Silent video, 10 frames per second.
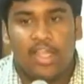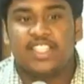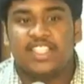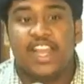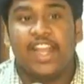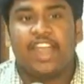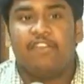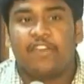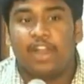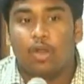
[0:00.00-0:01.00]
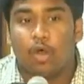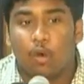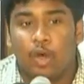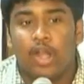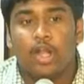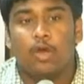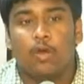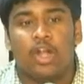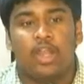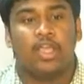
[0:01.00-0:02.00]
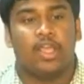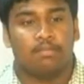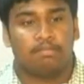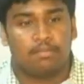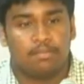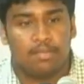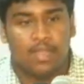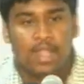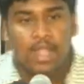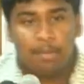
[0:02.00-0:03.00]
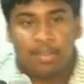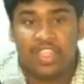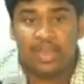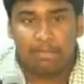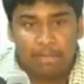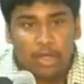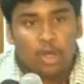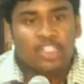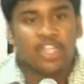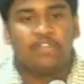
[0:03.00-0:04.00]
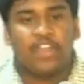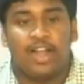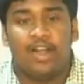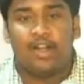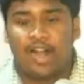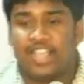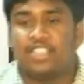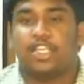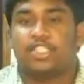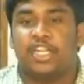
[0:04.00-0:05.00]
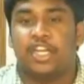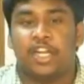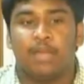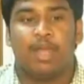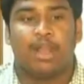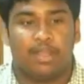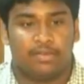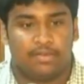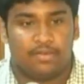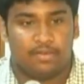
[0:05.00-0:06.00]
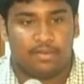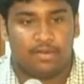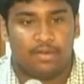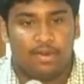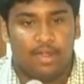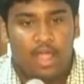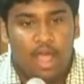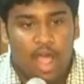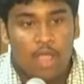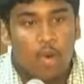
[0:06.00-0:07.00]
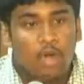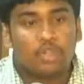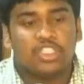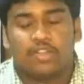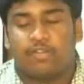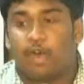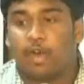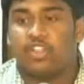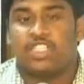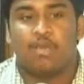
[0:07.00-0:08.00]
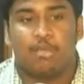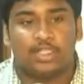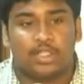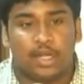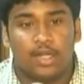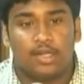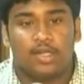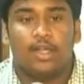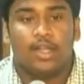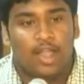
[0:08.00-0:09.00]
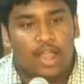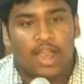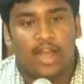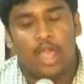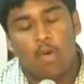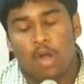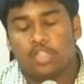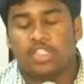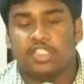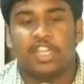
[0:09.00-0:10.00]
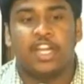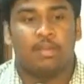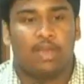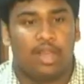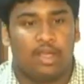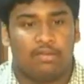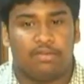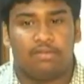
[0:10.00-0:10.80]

He said, I failed over and over and again. But then because I failed, I succeeded in my life. I want to follow the same mantra and I want to succeed in my life.